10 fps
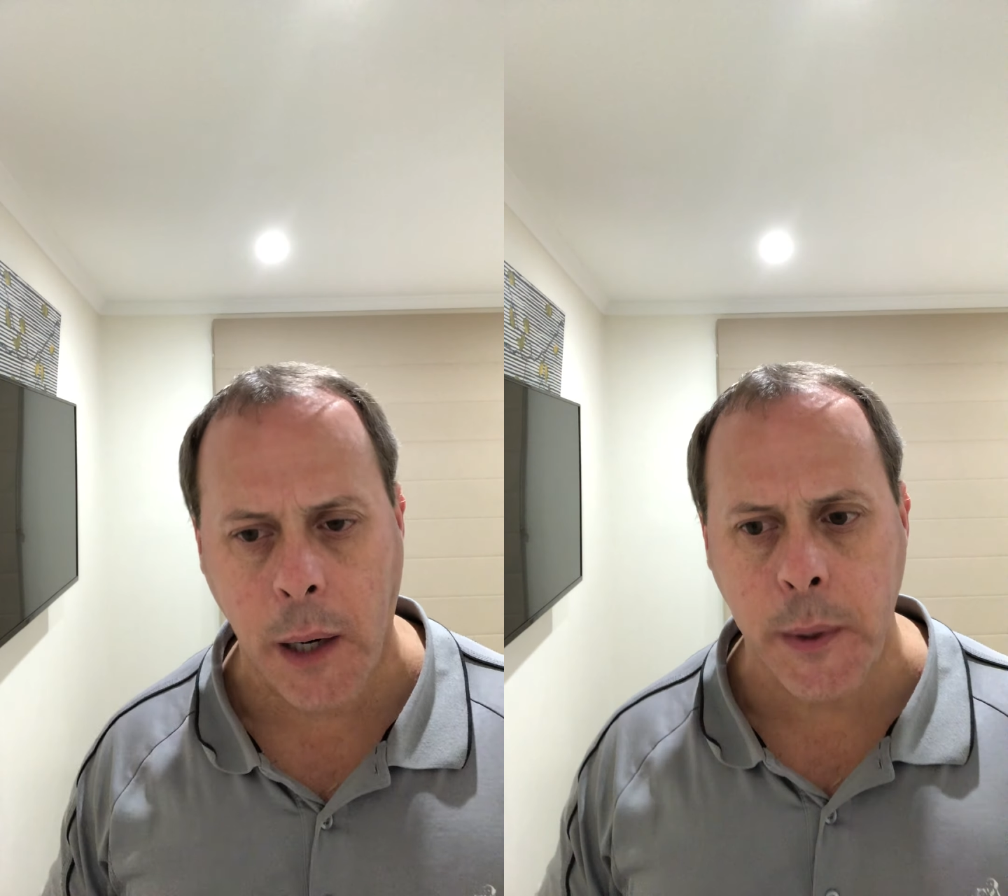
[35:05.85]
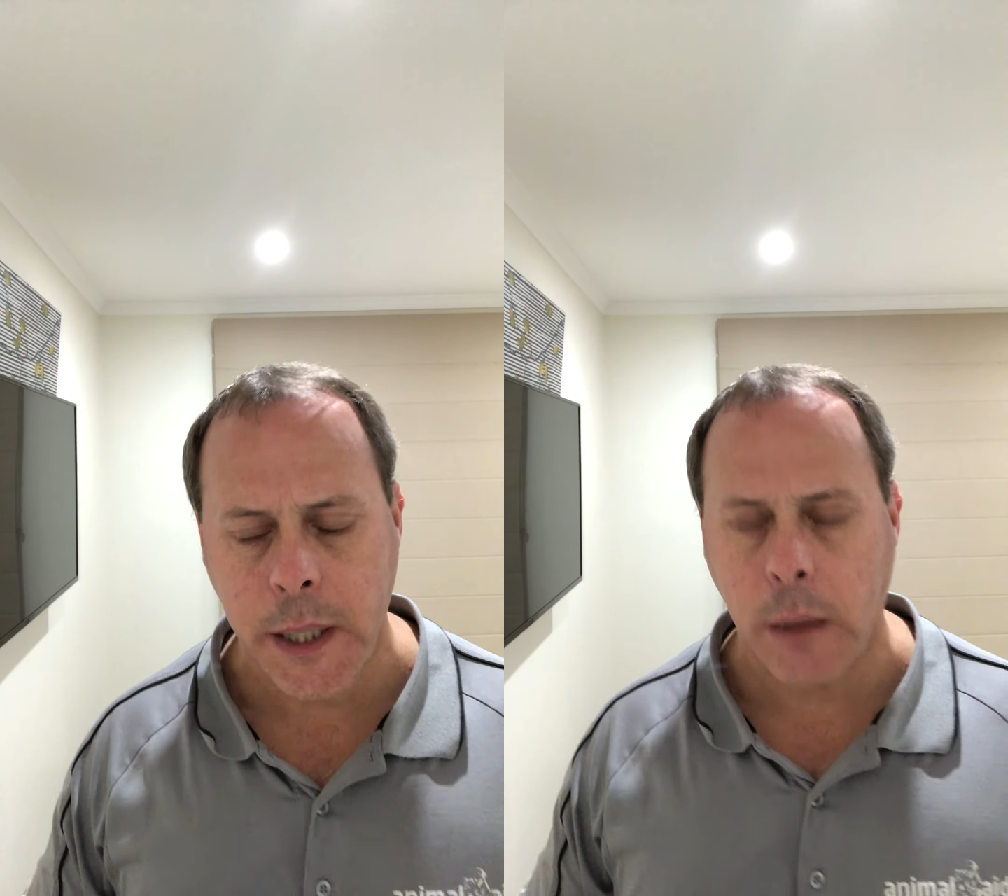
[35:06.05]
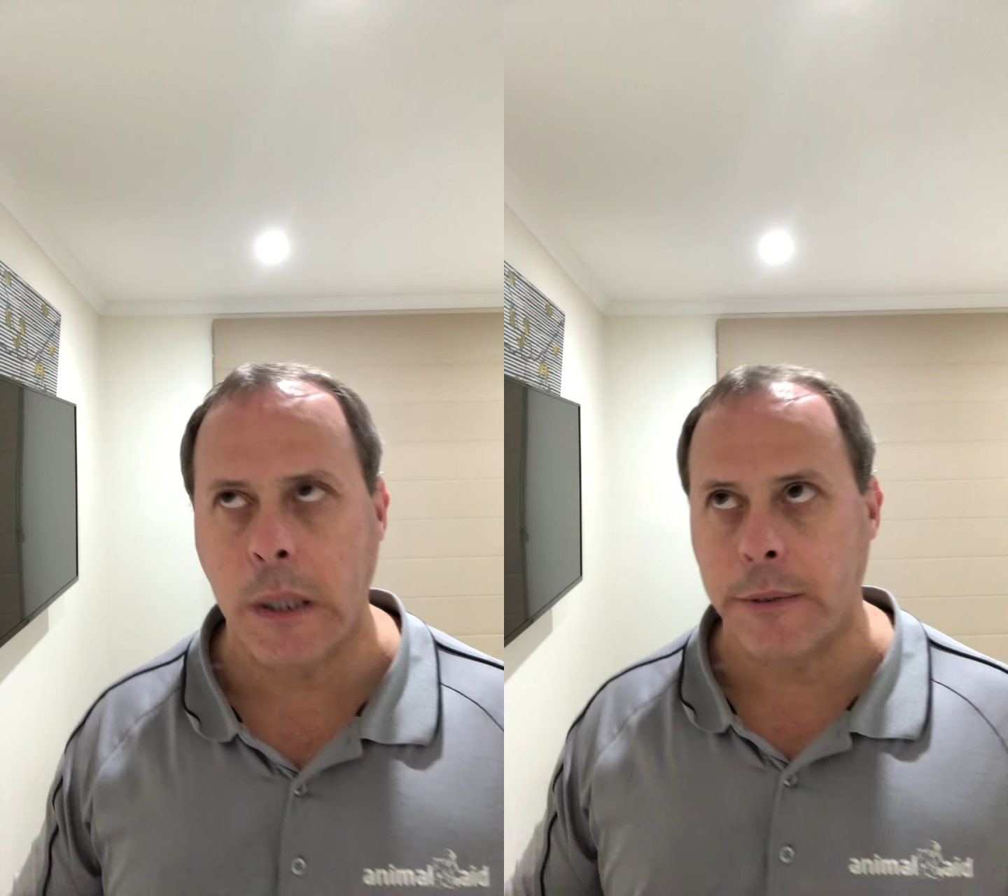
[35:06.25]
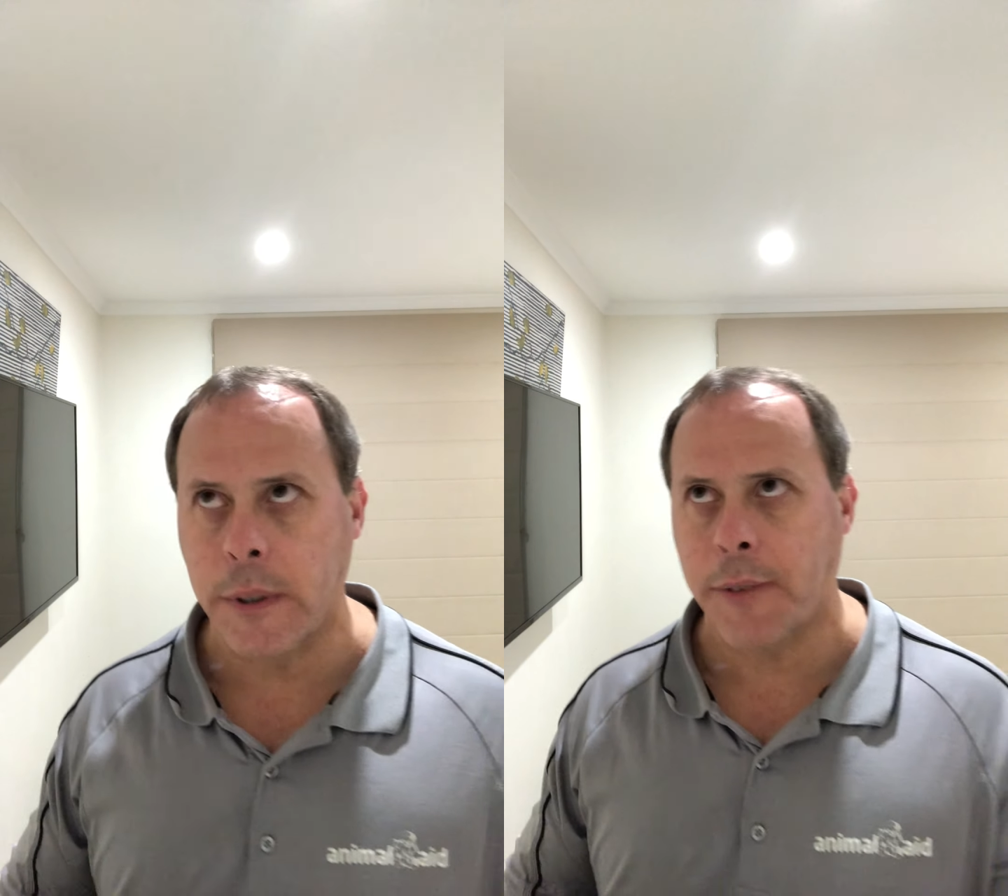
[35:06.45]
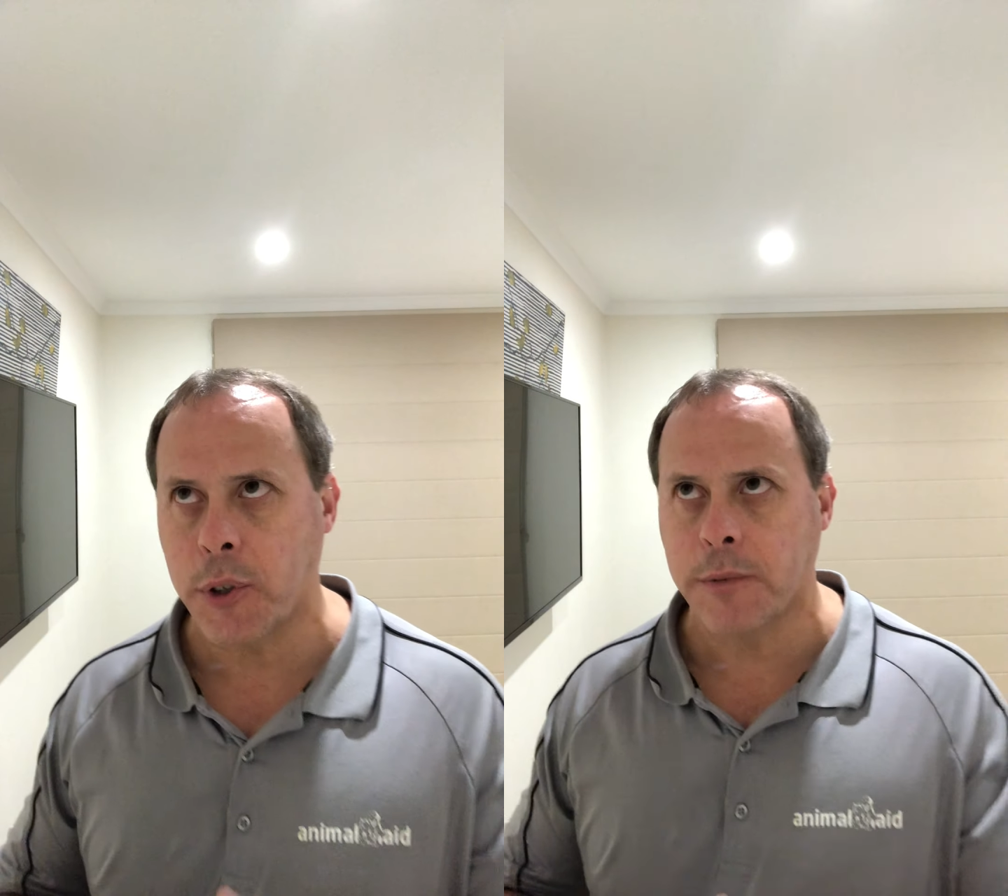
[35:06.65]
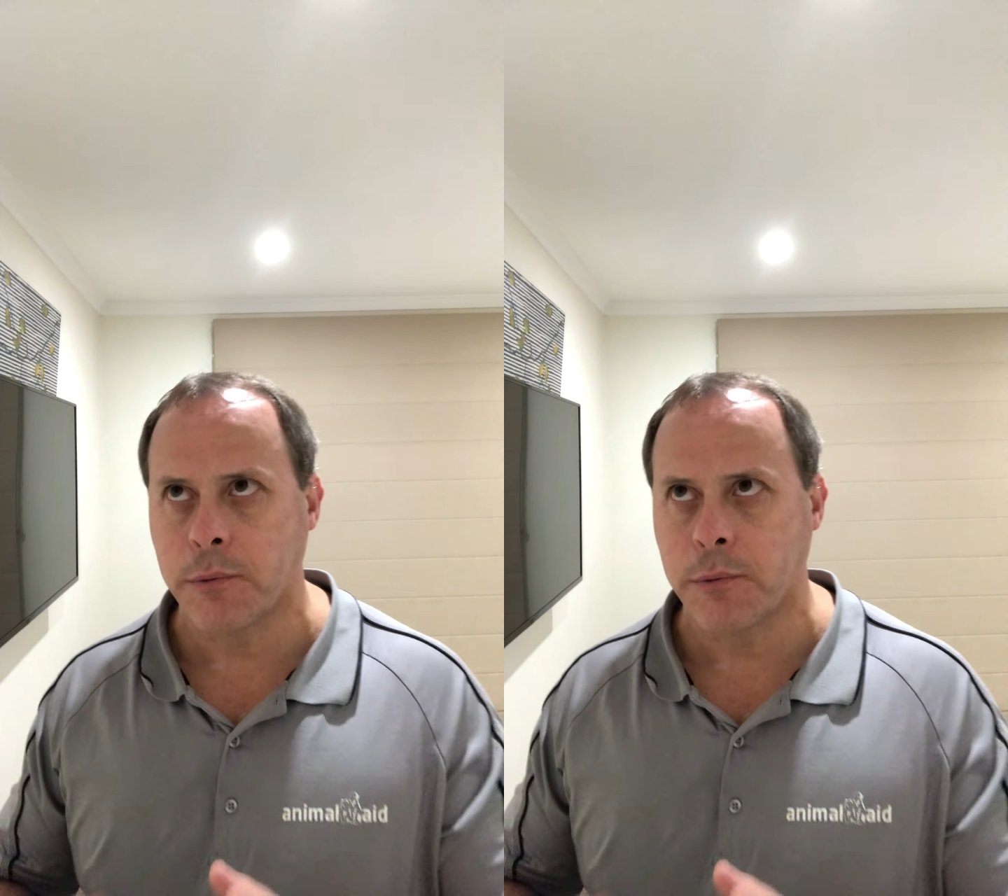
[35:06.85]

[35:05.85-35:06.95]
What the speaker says: I always think, well, if you have to